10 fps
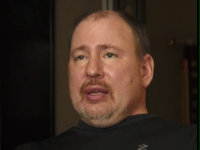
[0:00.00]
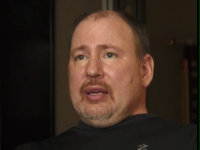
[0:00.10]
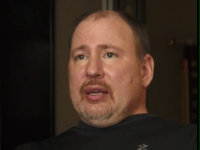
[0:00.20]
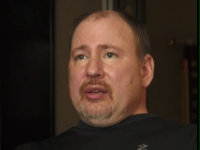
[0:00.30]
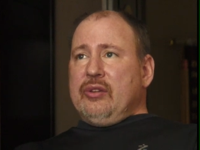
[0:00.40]

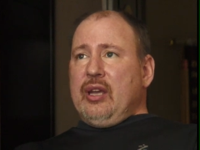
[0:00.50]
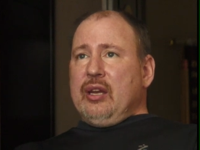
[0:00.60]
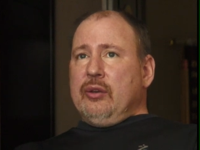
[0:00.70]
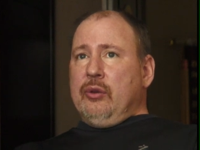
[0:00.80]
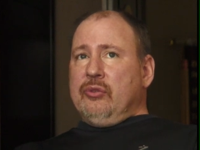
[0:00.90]
Uh,
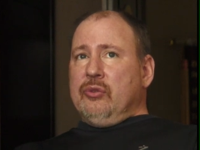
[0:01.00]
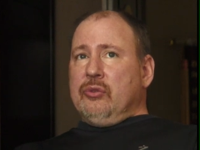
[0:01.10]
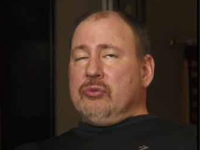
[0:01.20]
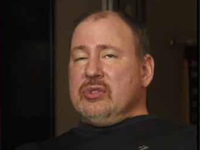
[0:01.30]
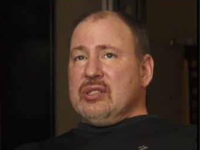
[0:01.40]

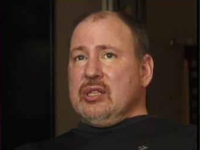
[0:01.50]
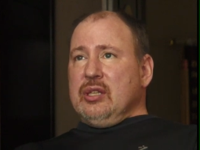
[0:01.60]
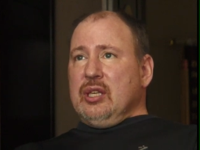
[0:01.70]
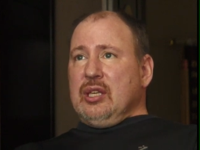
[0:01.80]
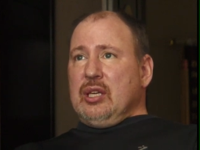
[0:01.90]
diagnosis was in
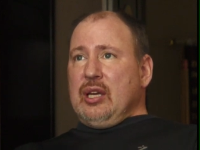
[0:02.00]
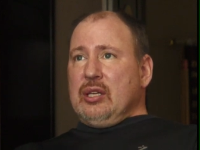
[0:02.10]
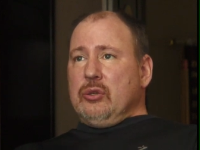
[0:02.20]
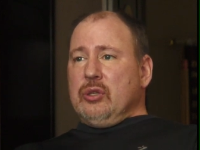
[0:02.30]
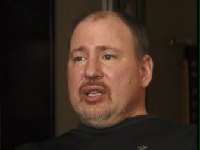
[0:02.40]
the uh,
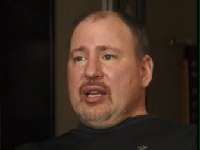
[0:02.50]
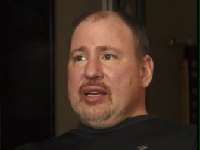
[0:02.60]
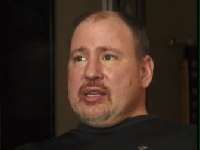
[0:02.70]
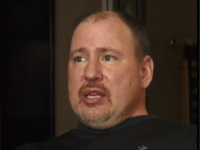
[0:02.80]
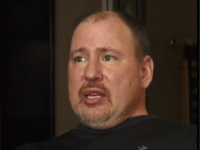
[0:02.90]
early
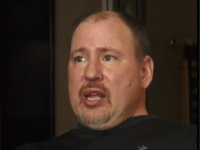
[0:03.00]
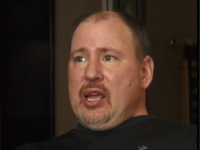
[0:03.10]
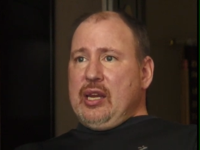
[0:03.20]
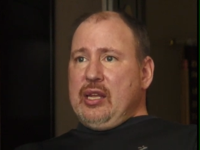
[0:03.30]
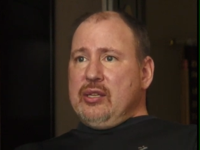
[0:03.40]
nineteen
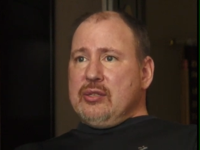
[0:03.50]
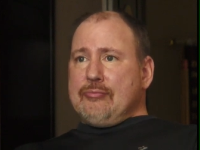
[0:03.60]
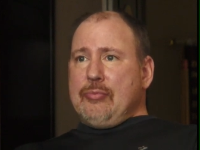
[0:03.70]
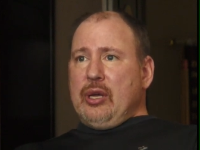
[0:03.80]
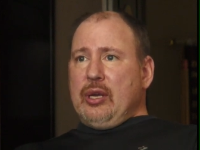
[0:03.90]
eighties,
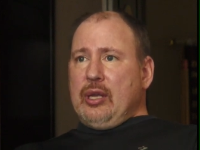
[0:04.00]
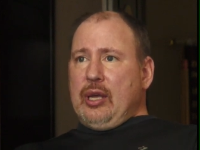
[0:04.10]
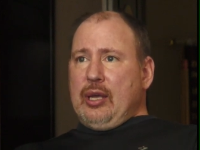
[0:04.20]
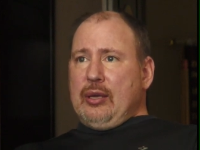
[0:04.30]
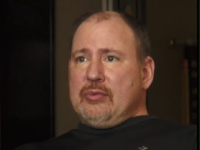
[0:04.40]
but
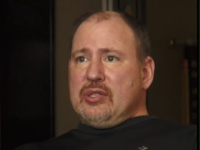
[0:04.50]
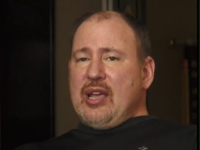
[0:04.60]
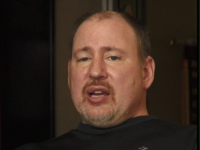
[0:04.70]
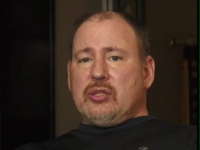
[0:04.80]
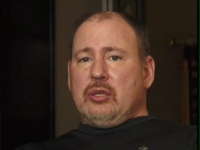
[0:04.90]
uh, it's
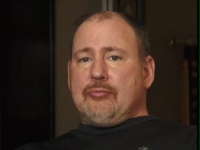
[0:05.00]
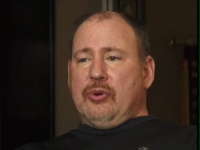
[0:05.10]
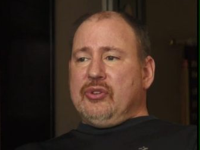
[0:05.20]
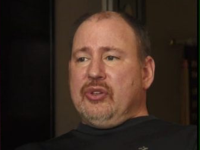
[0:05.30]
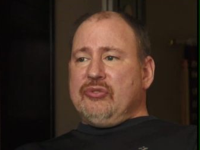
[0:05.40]
actually a
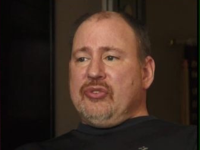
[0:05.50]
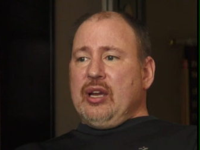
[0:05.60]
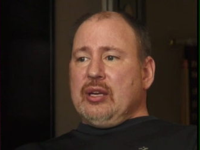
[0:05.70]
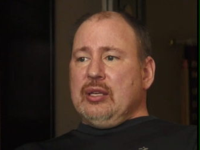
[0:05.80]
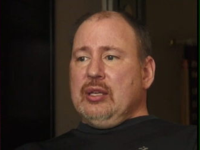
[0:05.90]
birth
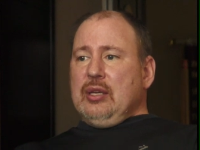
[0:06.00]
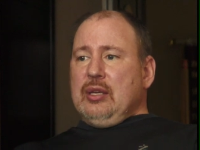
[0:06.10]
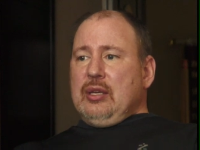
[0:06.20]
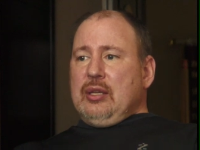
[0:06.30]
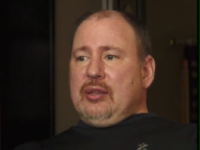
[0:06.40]
defect
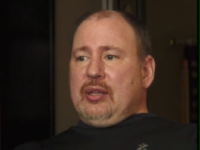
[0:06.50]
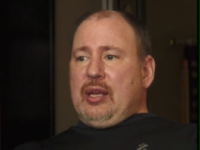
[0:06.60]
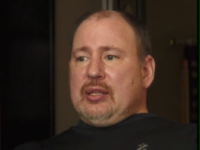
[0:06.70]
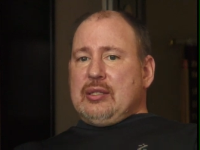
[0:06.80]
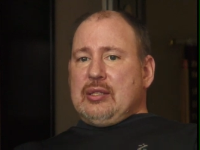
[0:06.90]

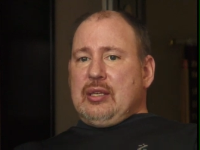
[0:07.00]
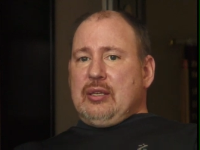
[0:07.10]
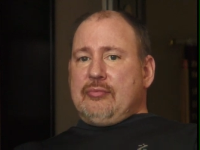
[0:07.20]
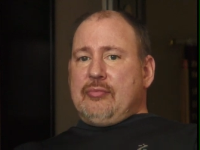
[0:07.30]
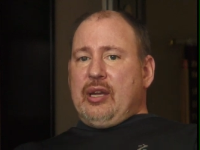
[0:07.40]
that
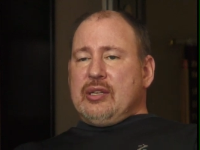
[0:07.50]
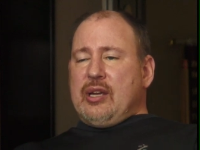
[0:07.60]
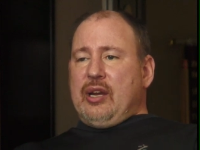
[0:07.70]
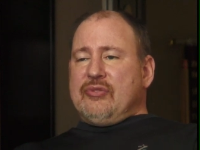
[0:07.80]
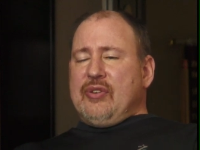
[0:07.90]
uh, my
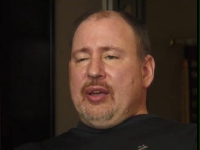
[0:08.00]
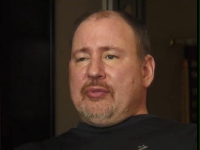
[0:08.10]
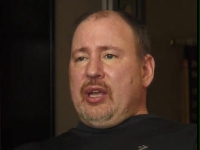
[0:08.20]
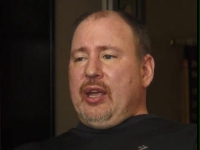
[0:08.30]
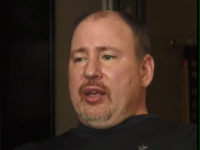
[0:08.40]
entire
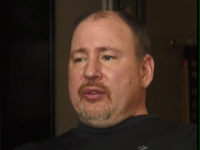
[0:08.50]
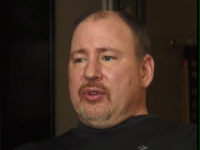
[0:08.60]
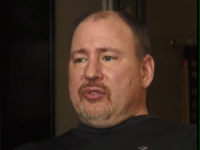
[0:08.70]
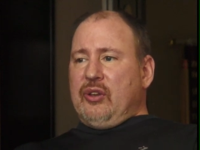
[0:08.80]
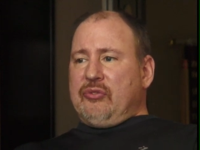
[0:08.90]
family has,
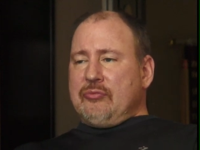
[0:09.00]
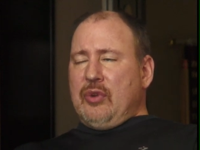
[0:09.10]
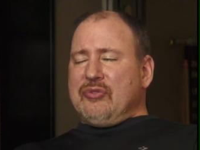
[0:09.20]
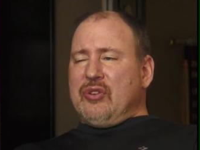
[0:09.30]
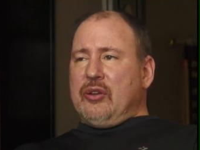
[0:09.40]
except for
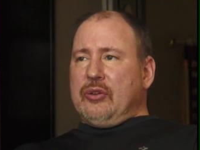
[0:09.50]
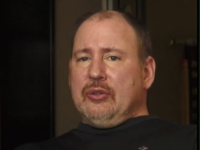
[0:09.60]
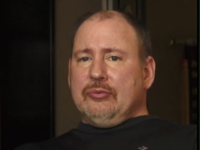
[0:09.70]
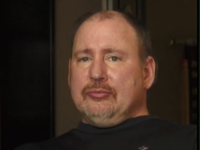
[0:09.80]
my father.